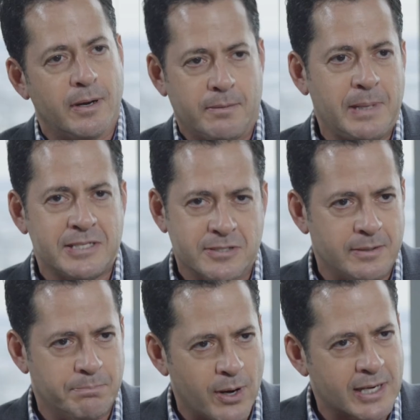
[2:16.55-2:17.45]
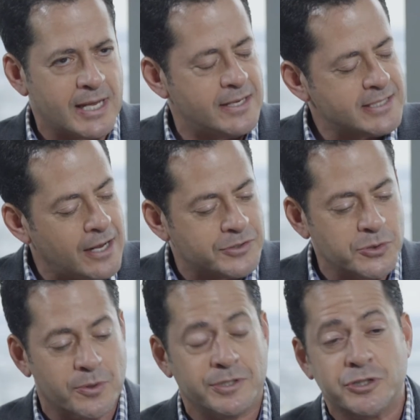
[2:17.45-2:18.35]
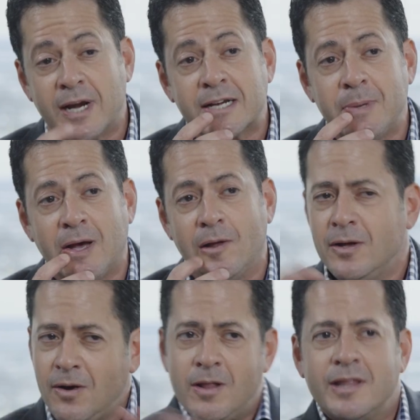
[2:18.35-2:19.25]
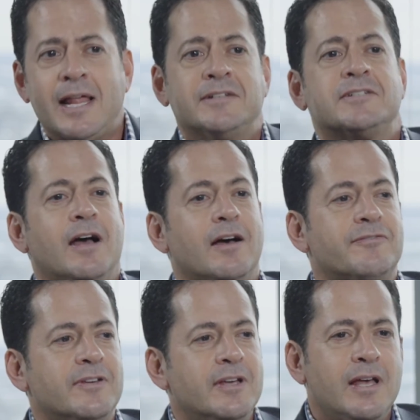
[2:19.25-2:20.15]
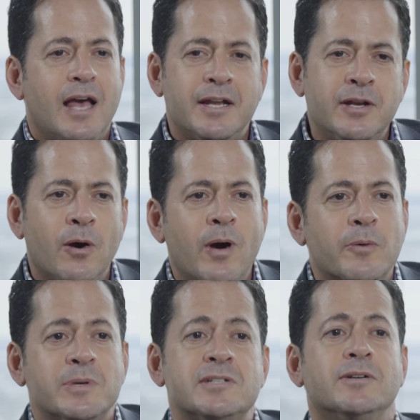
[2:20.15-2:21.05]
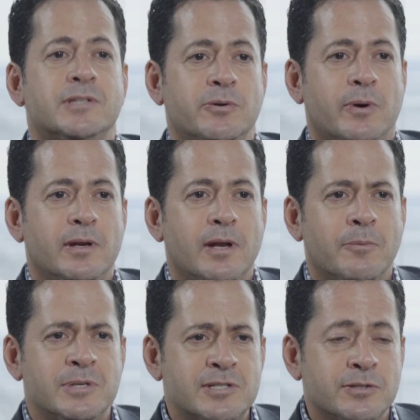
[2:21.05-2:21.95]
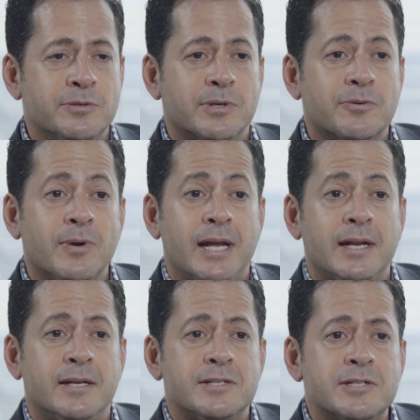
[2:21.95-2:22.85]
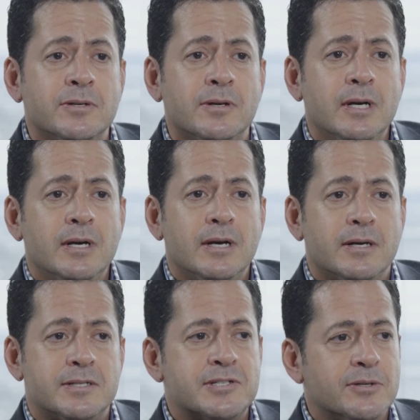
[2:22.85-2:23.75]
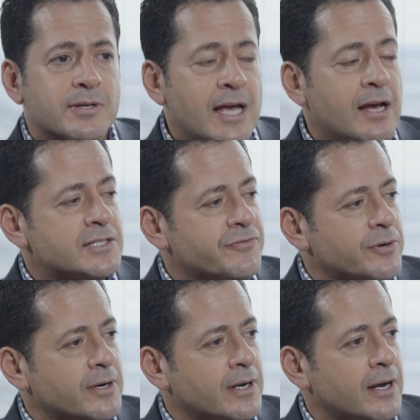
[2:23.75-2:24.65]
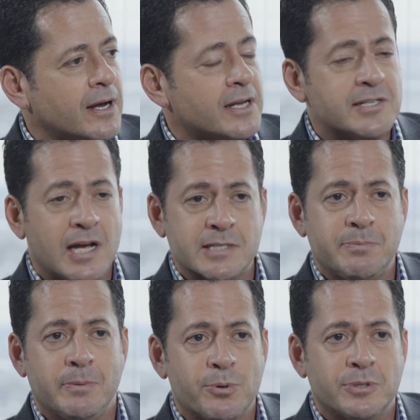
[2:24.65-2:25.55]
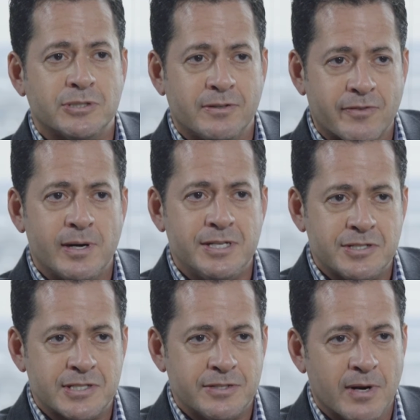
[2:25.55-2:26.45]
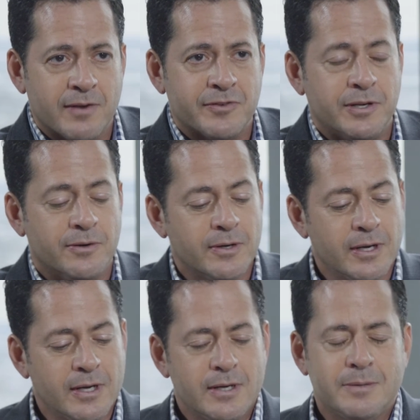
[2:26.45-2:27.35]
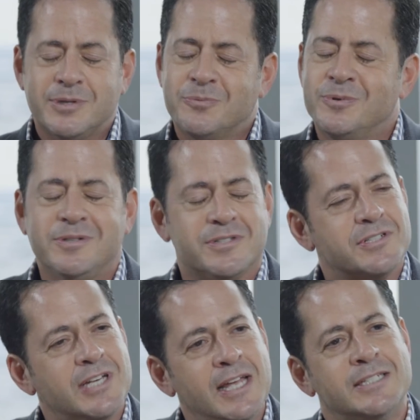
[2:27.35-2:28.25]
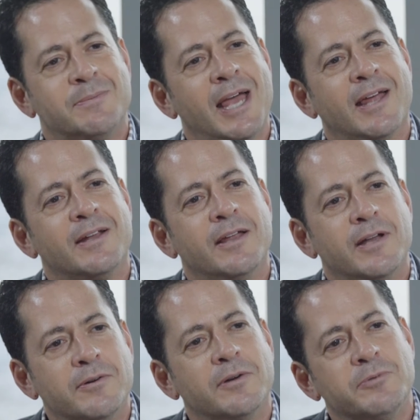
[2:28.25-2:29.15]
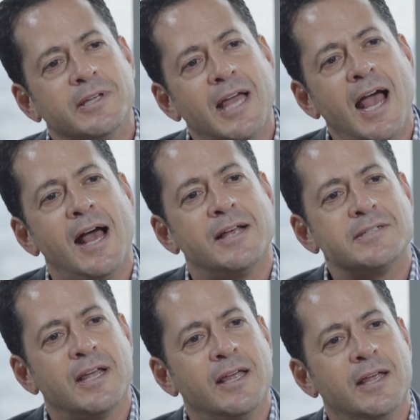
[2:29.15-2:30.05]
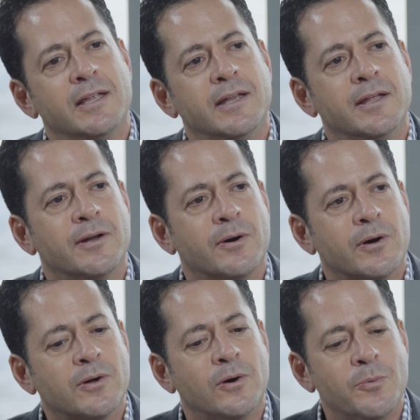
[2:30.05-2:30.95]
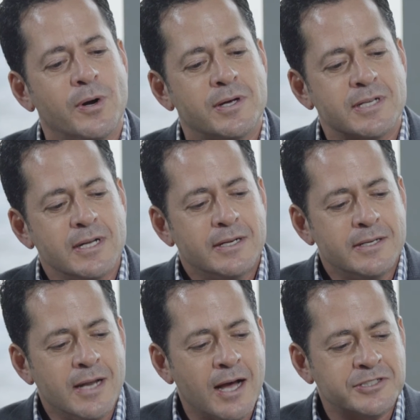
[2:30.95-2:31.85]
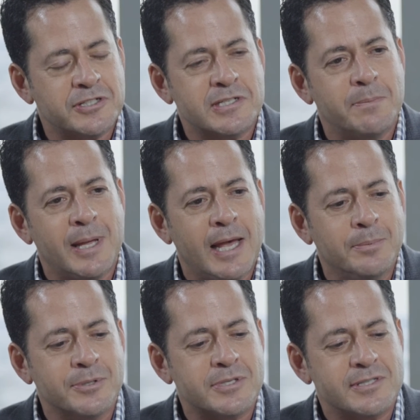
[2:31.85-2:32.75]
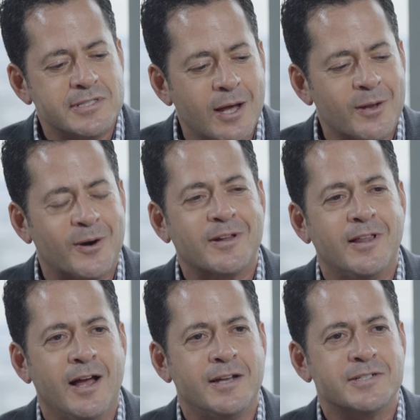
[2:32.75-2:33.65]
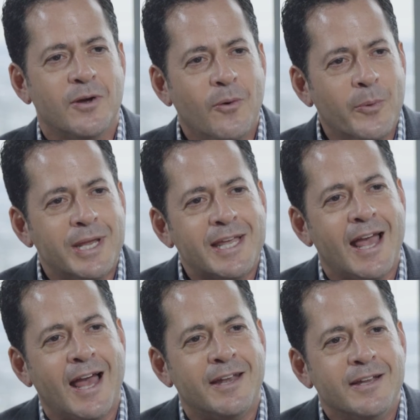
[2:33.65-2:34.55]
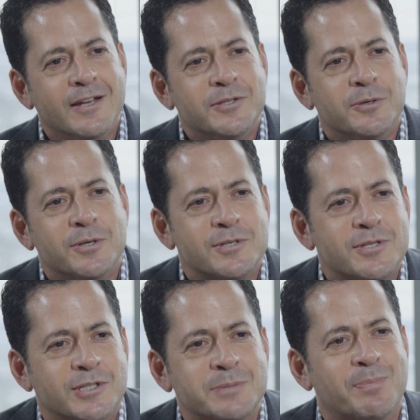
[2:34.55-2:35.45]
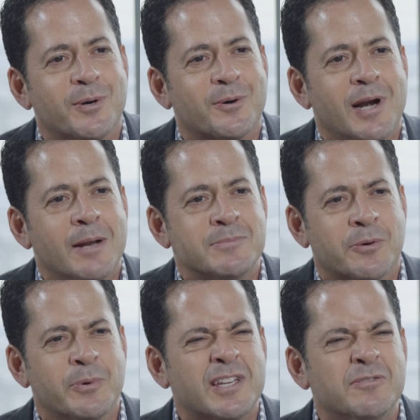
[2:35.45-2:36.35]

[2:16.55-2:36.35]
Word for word: uh, basically broadcast, outdoor, direct mail, all of that stuff. And you know what? We still do it, and we still do it great, and it still it still accounts for uh, a sizable portion of our agency revenue. But the world has changed, man. It, it really has. And, and, and our goal was not just to be able to tell our clients we can do your search programs, or we